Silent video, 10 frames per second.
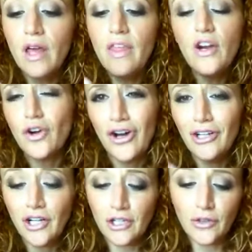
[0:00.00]
They don't
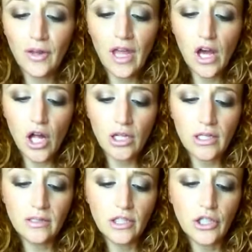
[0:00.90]
call it glue, they call
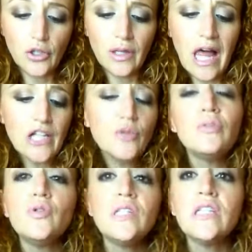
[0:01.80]
it, lash
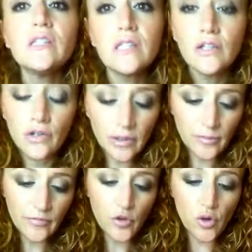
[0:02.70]
boosting
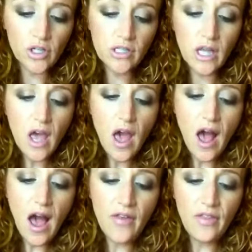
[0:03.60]
serum, of course.
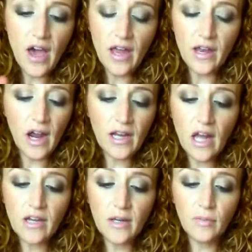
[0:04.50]
And then I
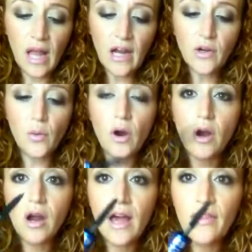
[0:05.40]
got it in Black
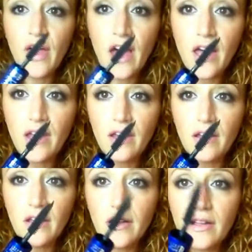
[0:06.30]
Noir, and
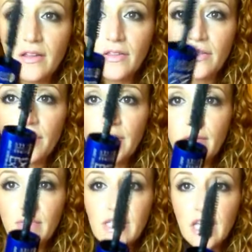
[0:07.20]
then
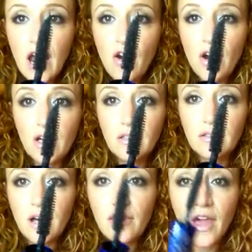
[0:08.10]
the mascara
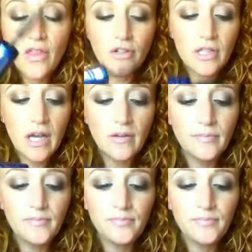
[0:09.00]
on the other side.